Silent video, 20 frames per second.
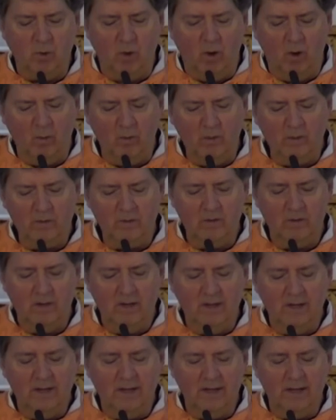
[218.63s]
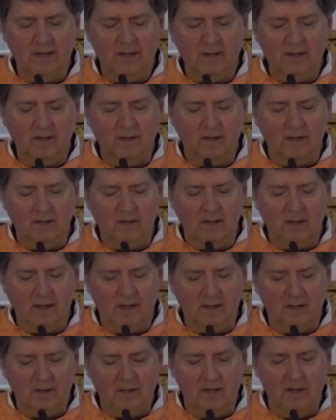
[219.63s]
always in
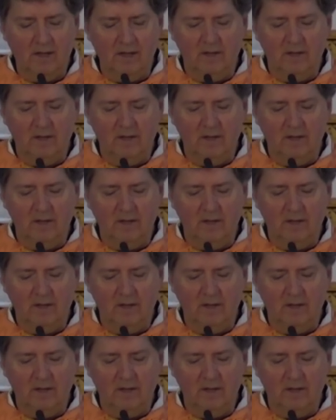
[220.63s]
a